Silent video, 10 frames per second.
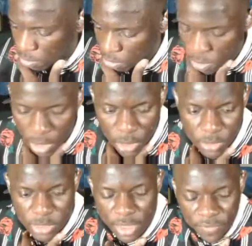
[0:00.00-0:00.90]
Yeah.
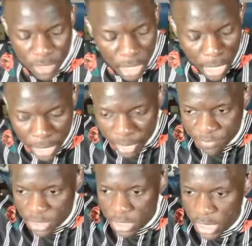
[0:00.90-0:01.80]
Definitely hype for
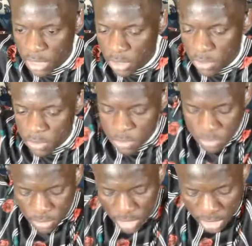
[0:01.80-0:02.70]
the dad though.
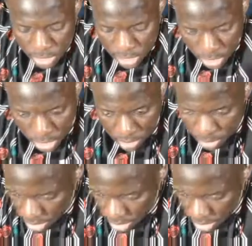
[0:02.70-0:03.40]
That nigga gotta be